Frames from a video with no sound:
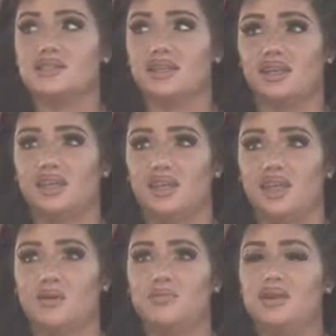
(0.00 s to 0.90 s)
the
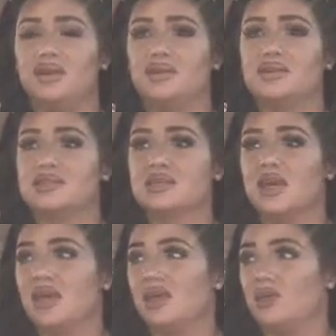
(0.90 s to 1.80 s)
key, because
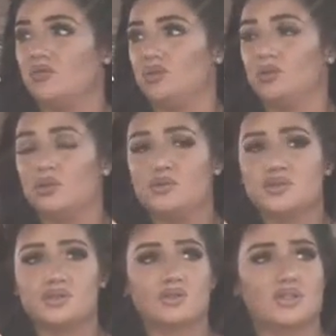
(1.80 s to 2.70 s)
if you lose
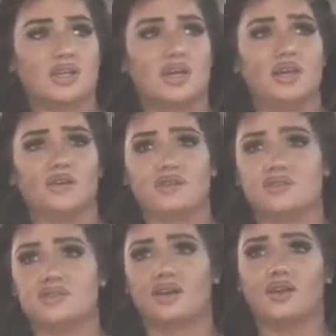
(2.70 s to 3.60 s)
your shit or you
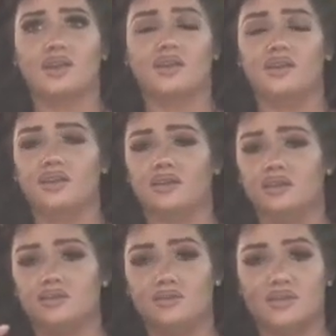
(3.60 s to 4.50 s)
start yelling or you
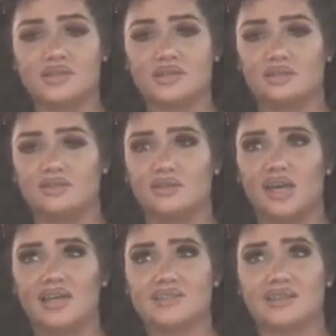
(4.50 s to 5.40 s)
do this or you do that, it's